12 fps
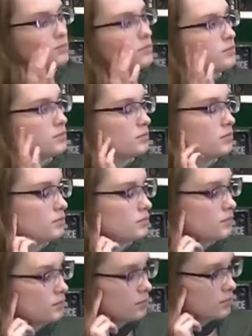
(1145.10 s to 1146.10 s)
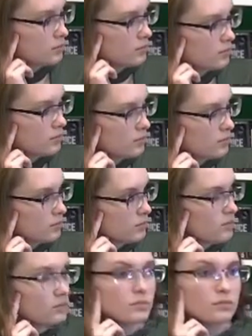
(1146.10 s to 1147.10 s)

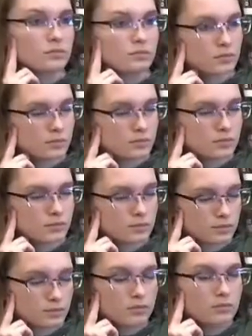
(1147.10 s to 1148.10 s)
(not speaking)